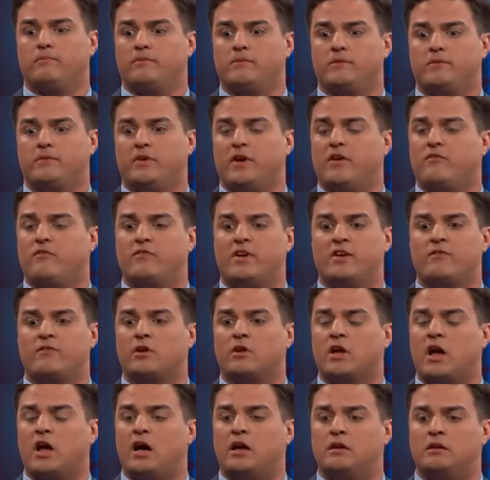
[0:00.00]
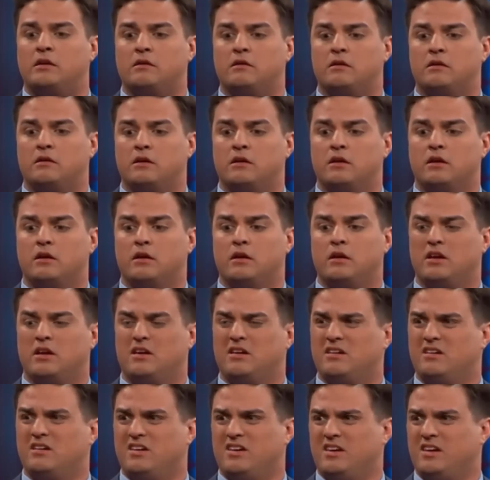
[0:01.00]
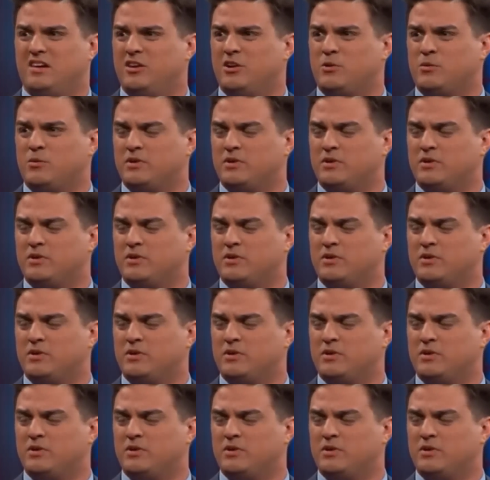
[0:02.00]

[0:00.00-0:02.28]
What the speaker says: to have never gotten in a